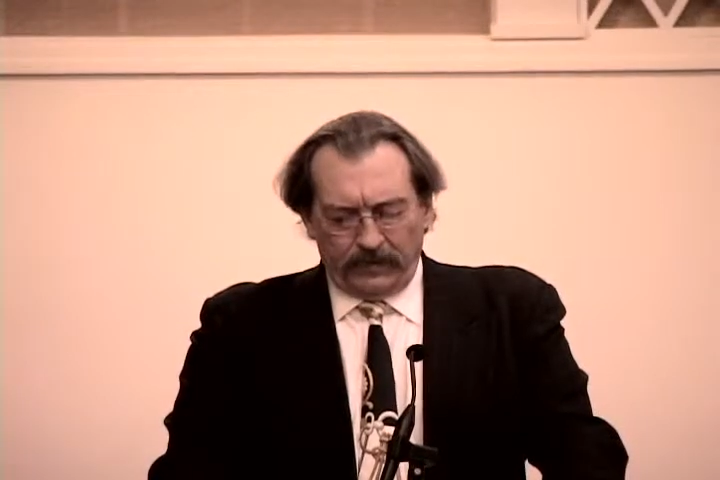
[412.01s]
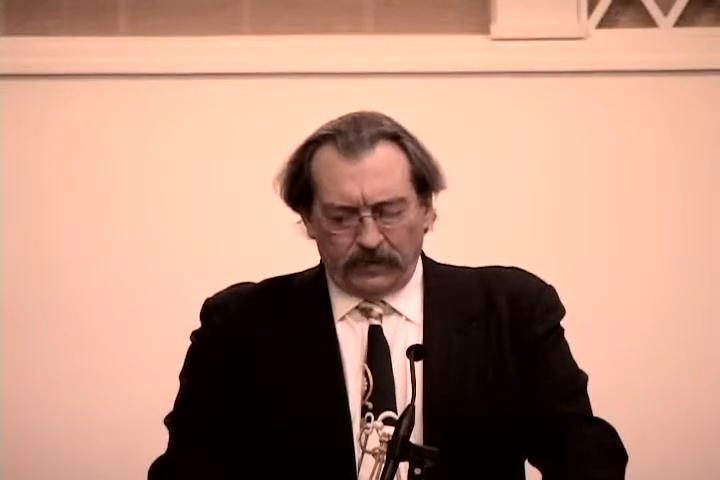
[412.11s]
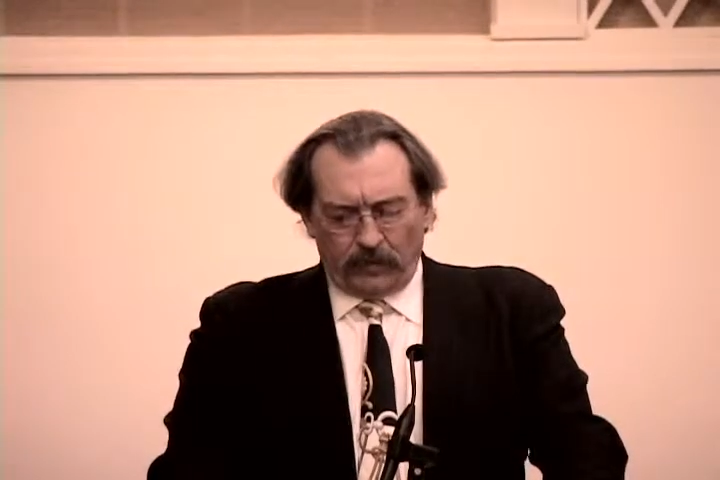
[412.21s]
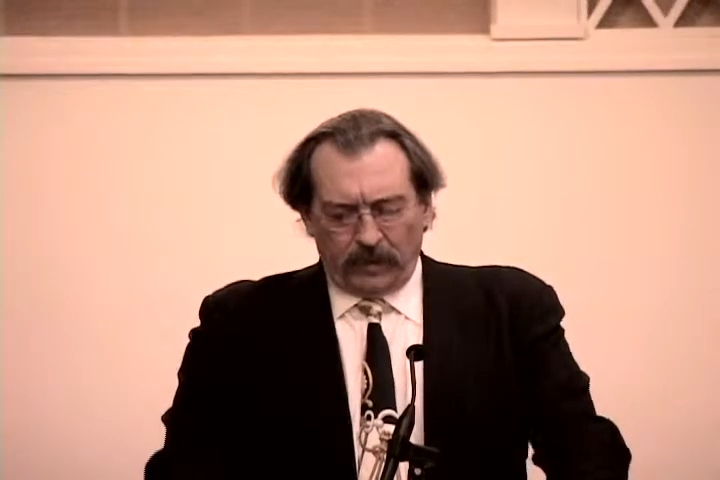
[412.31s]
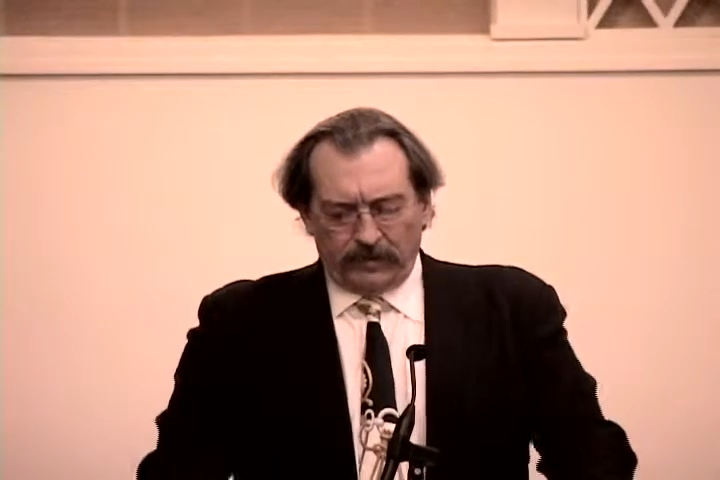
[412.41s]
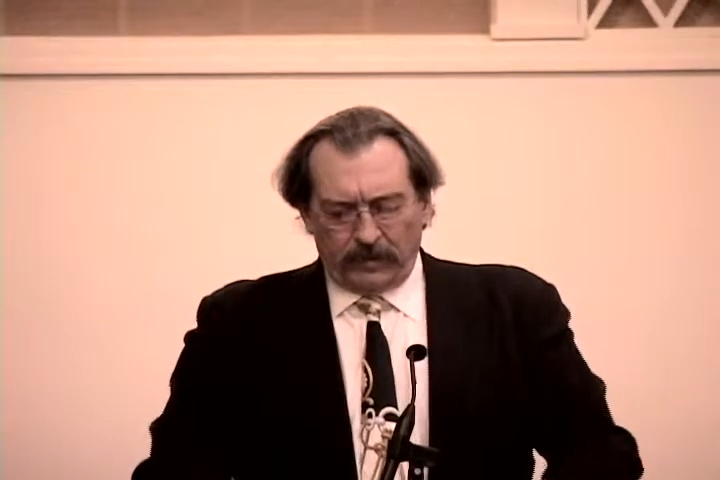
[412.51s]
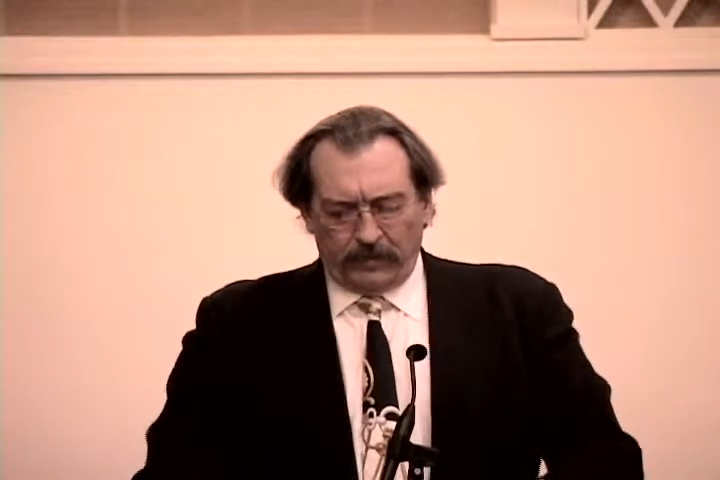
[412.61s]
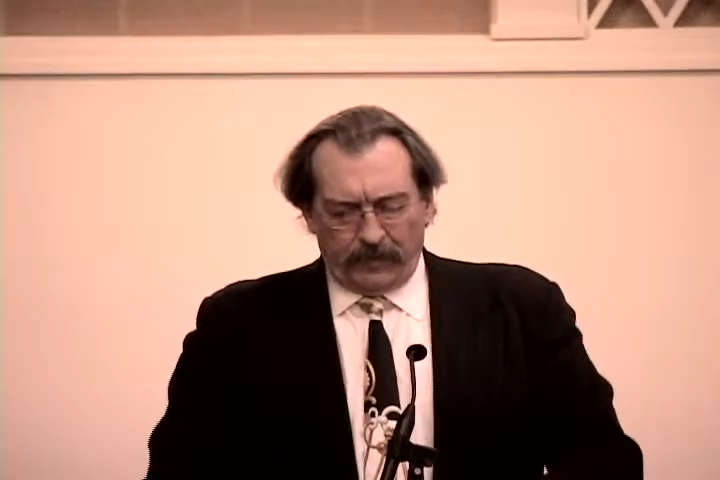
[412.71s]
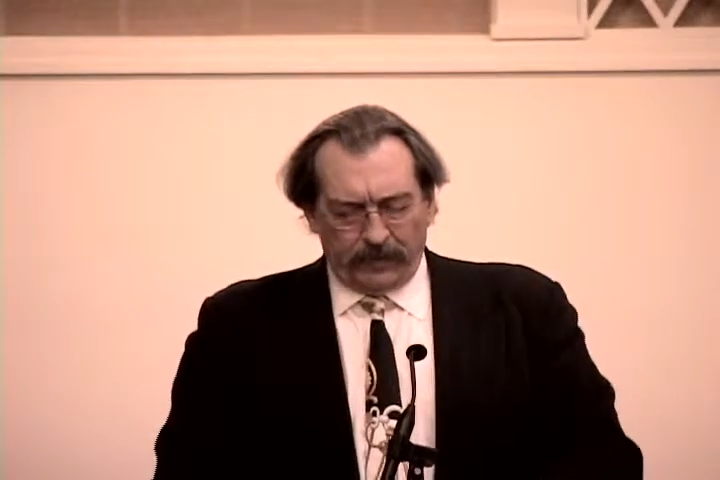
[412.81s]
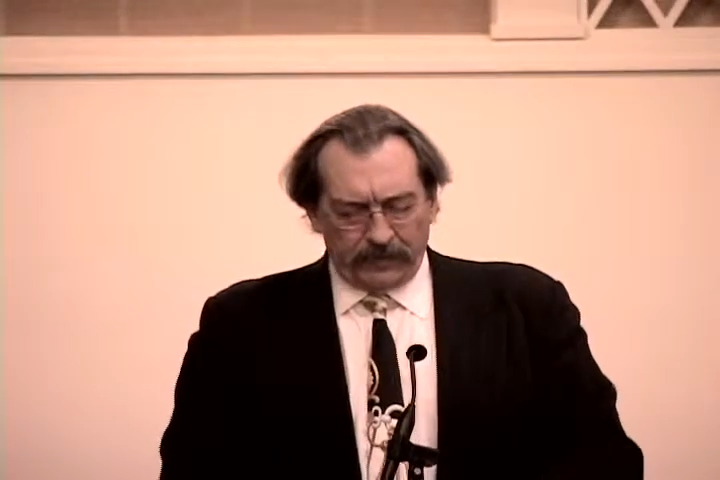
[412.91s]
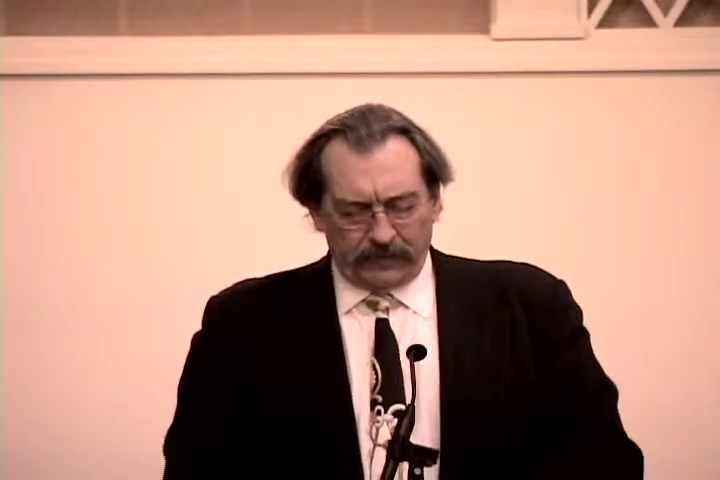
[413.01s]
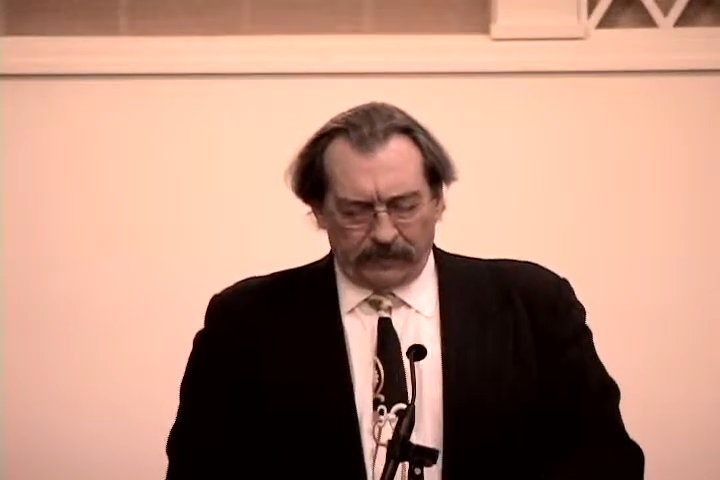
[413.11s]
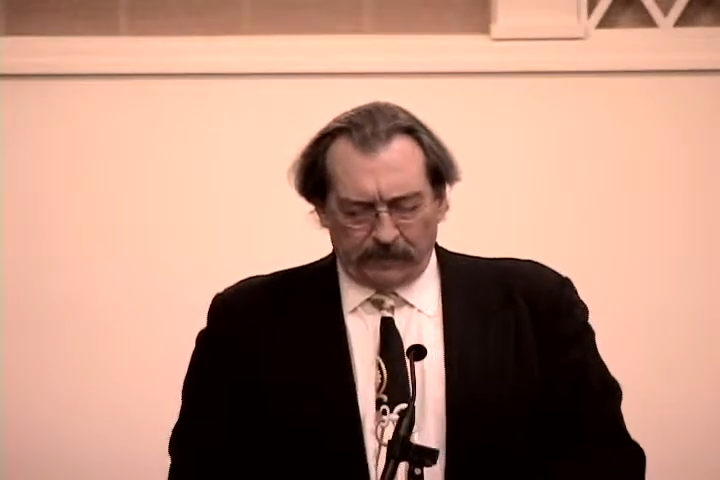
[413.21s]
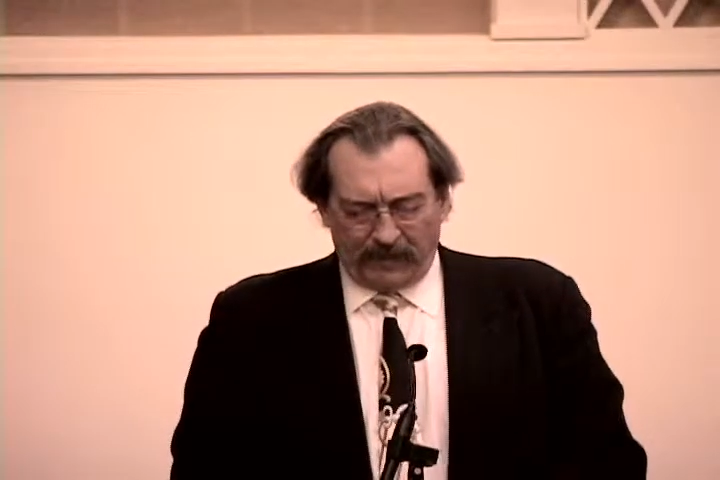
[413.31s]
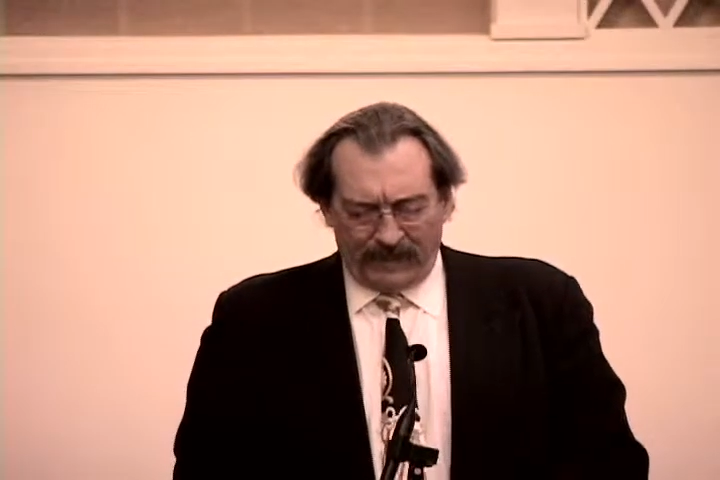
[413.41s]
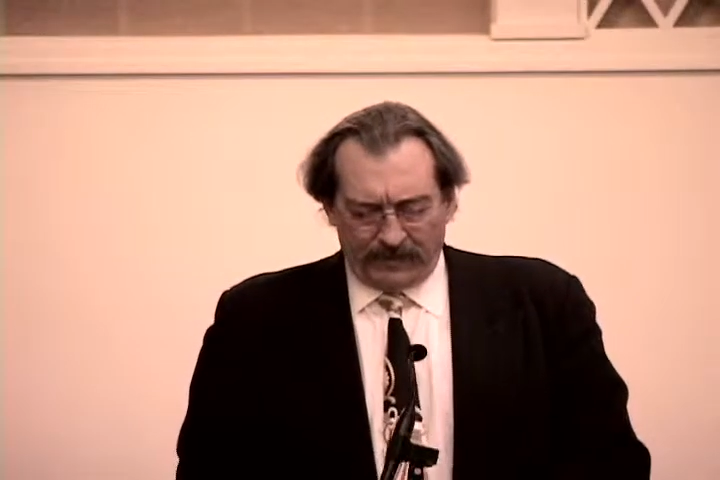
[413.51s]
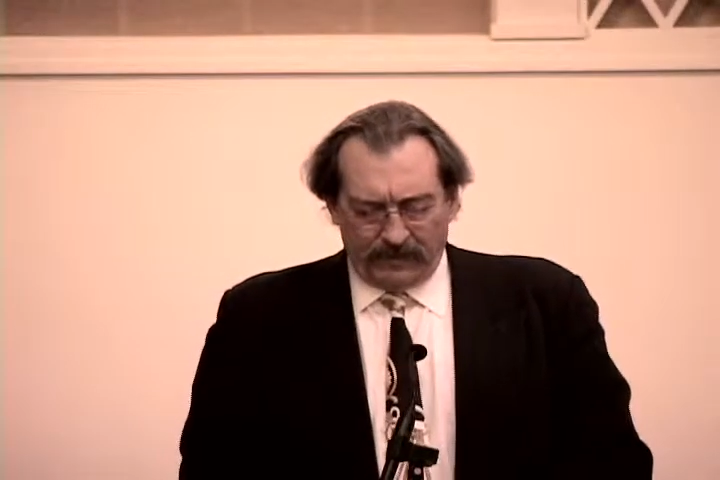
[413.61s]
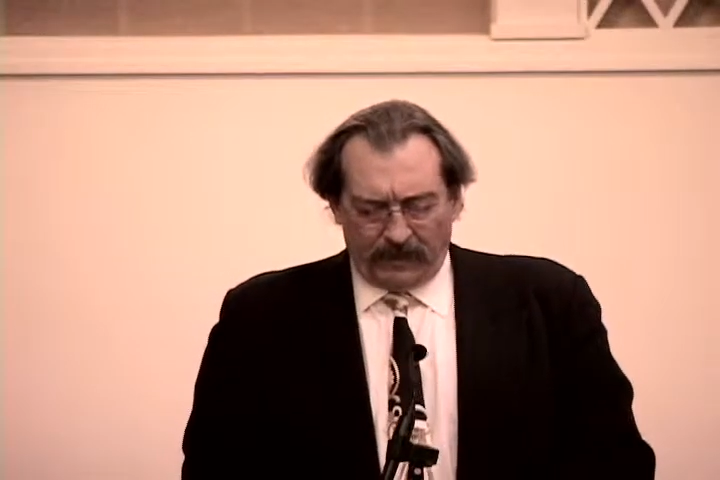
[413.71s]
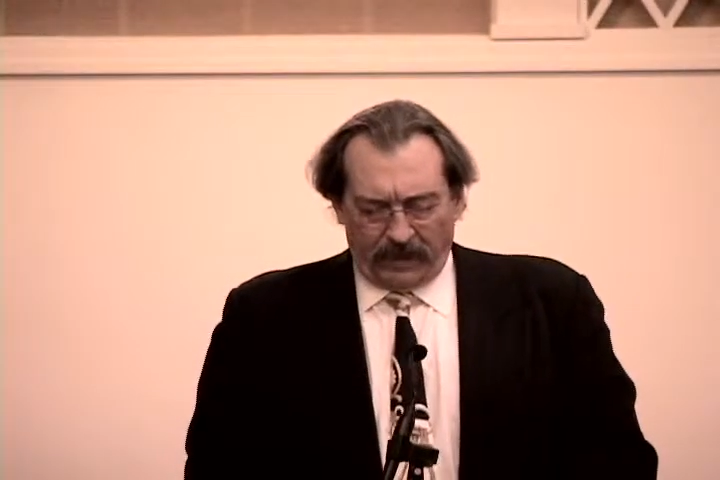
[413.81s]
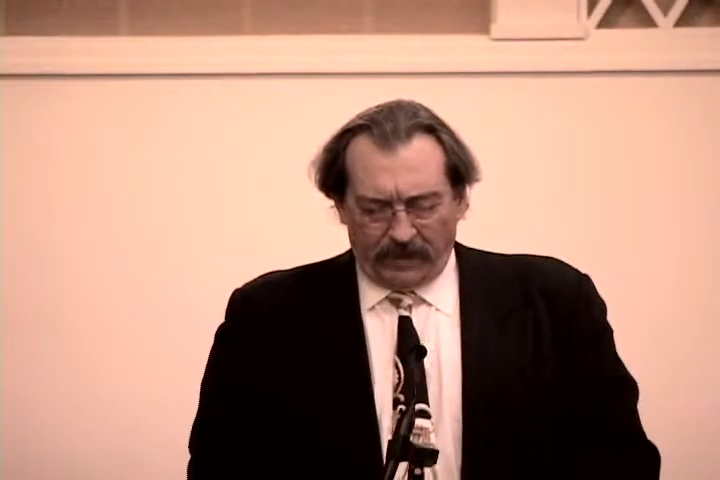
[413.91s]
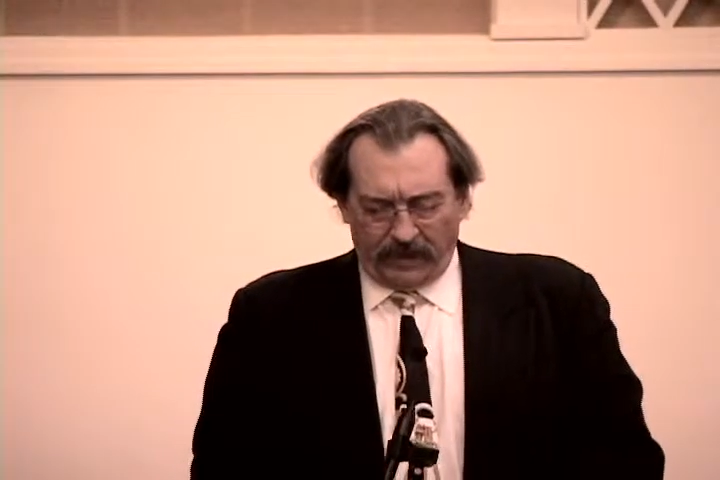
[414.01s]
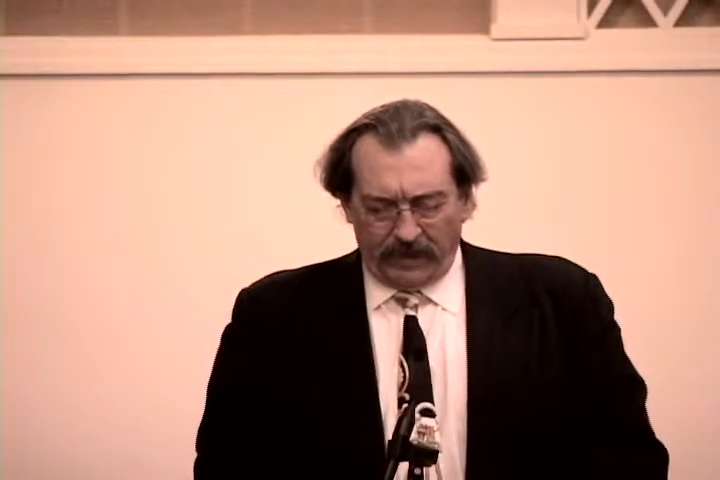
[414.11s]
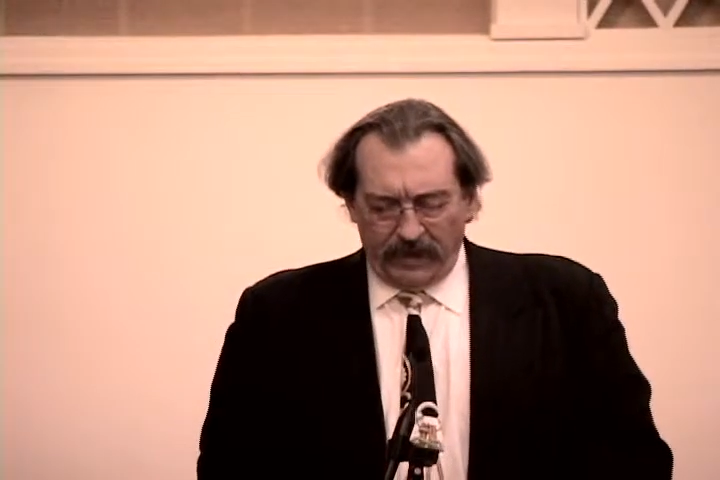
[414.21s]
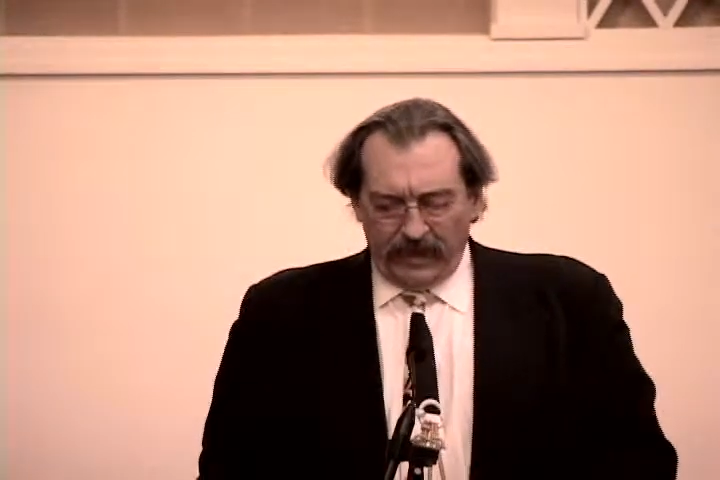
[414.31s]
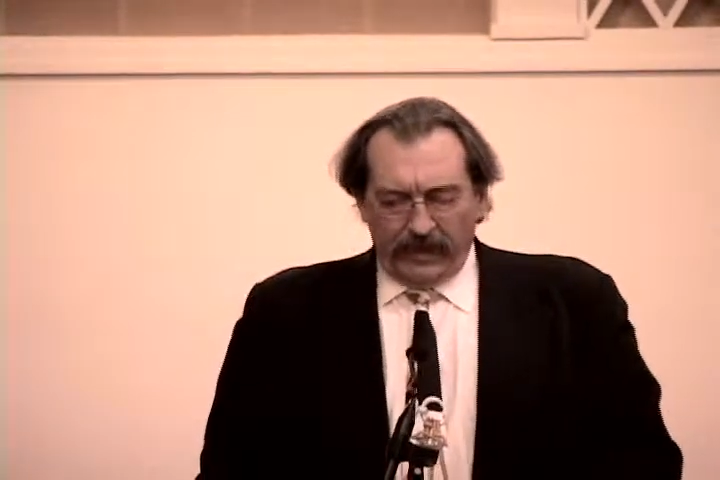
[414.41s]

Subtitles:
as well as the appearance of space in that area.